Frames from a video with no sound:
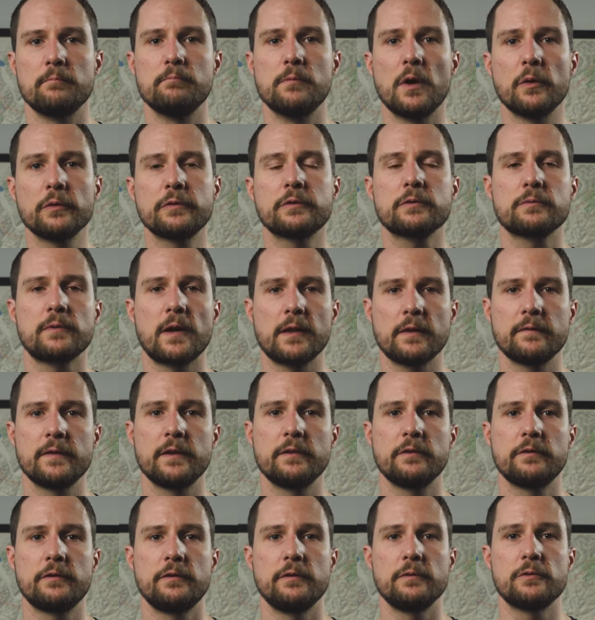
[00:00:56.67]
most
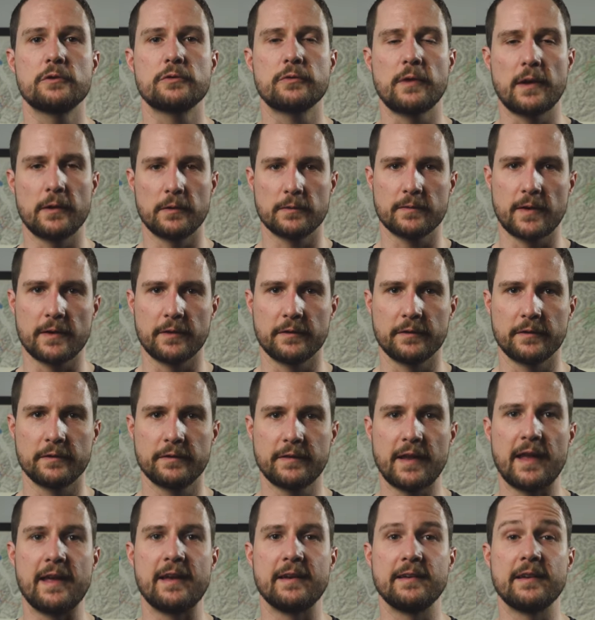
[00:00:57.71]
relevant to trail
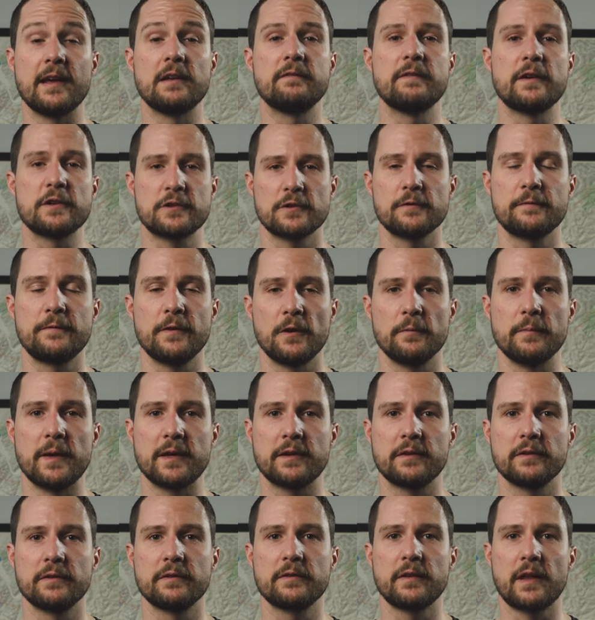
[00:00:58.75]
runners and adventure
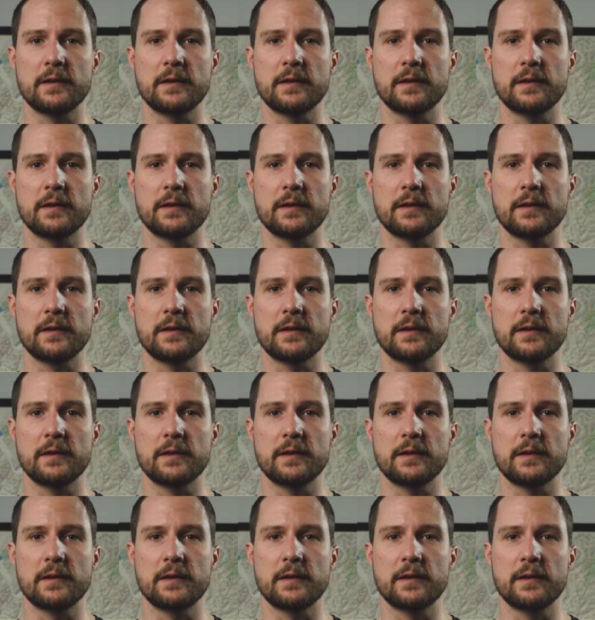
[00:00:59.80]
filmmakers